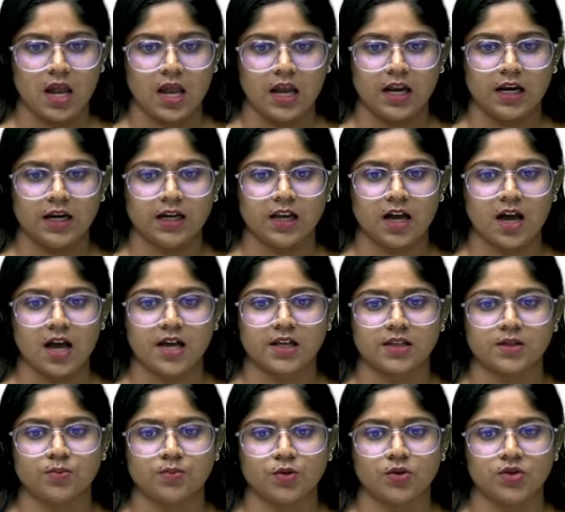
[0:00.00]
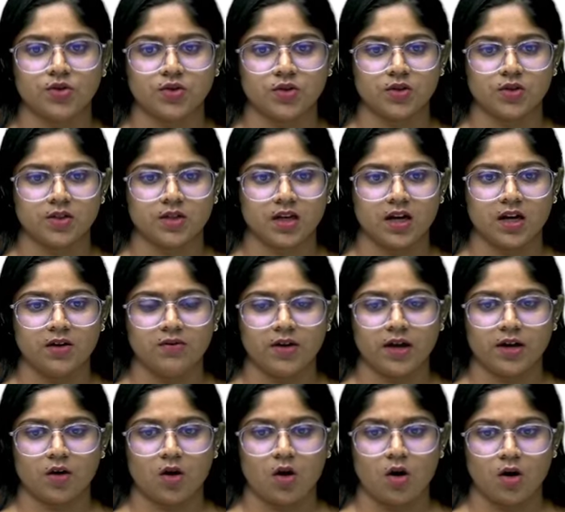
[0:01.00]
India exports to Israel
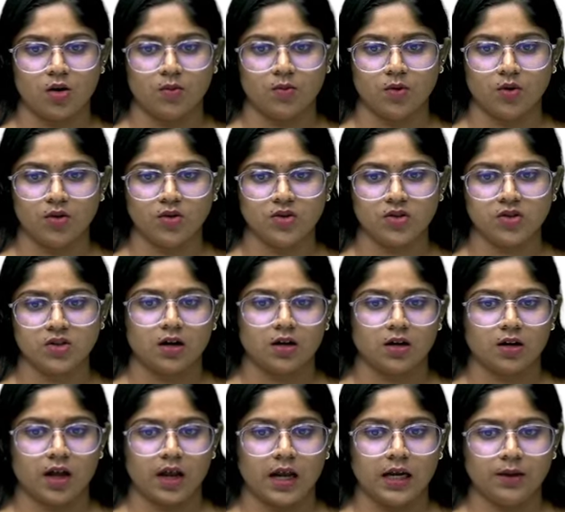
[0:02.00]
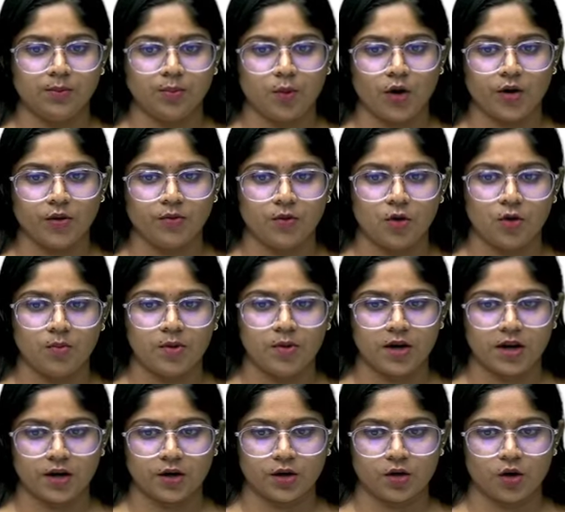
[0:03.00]
were almost $8.4
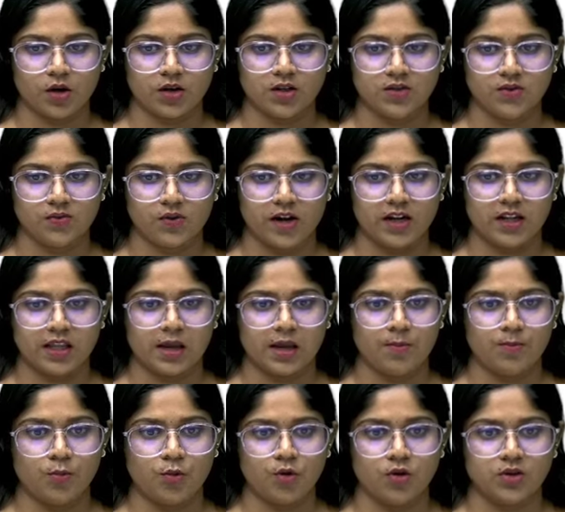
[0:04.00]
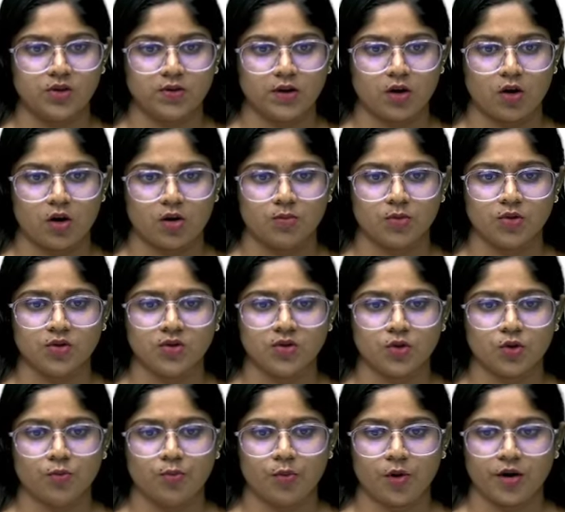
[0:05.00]
billion, while the imports were
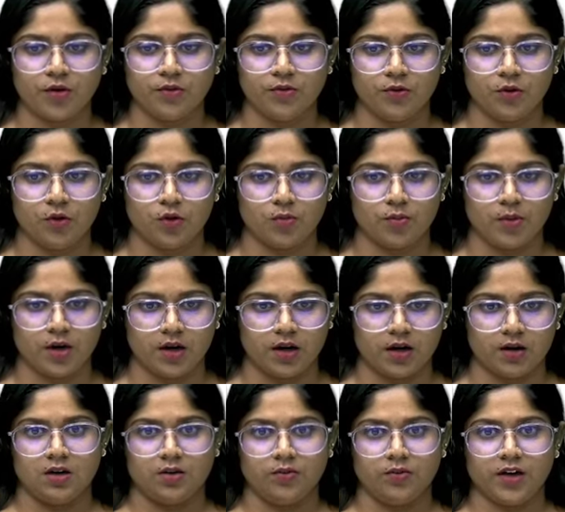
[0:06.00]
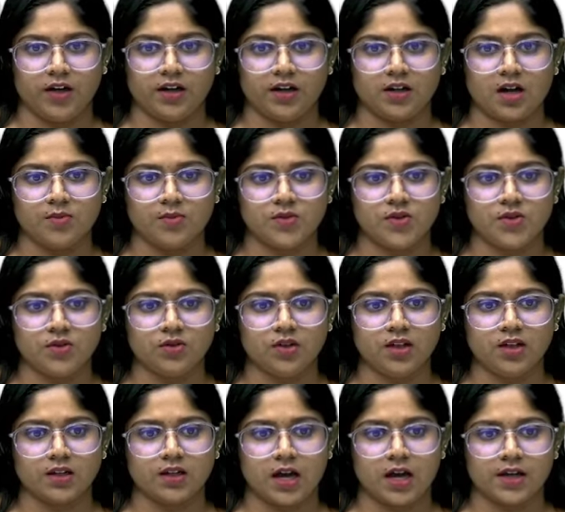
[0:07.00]
almost $2.4 billion. When it comes to
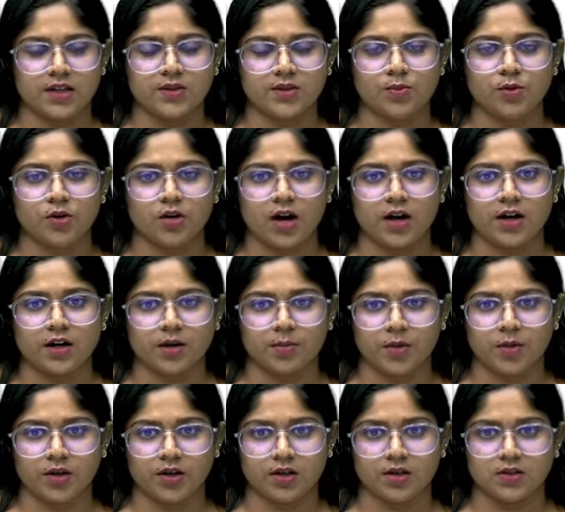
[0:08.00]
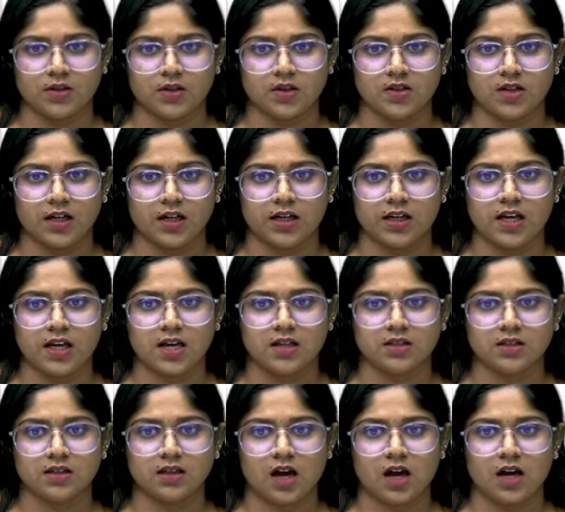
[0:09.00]
the diaspora and remittances,
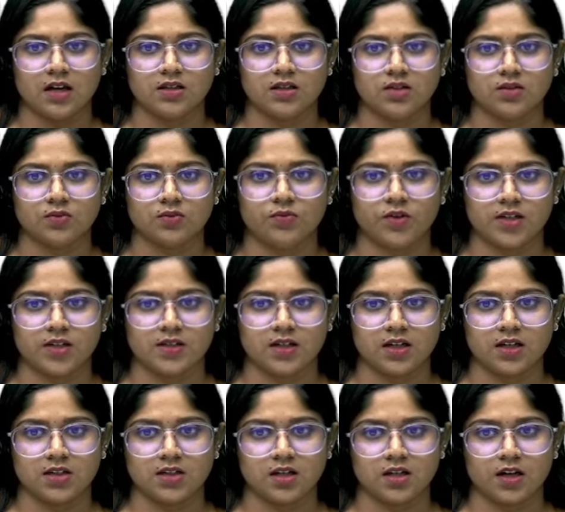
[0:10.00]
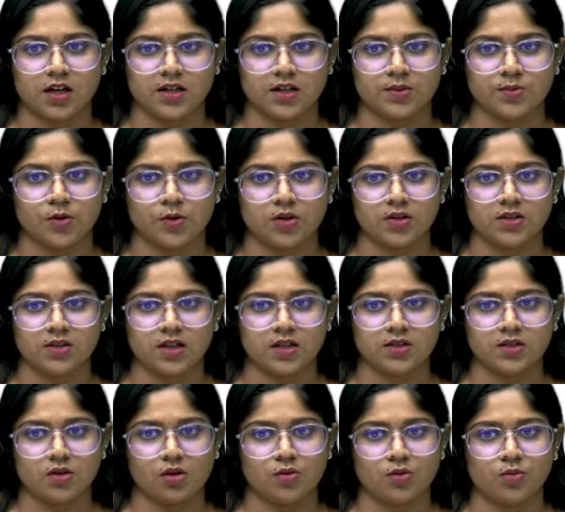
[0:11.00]
India's large West Asian diaspora
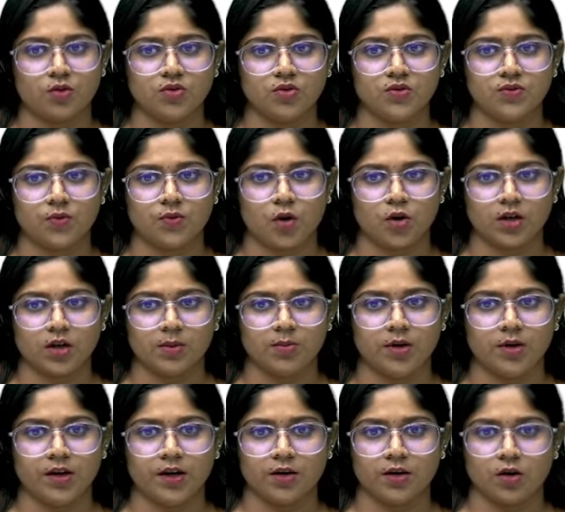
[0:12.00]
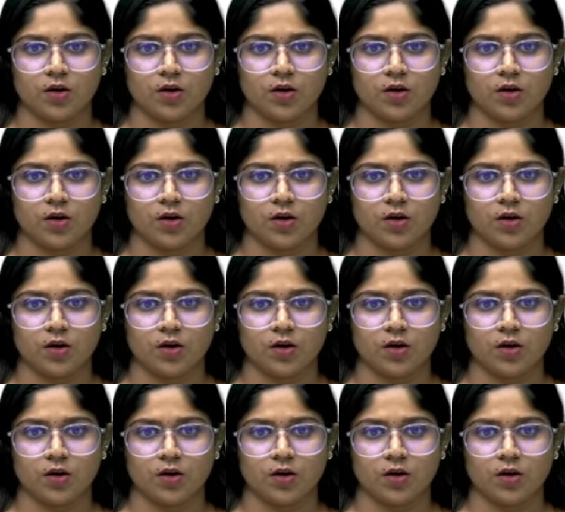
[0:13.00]
sends almost $40 billion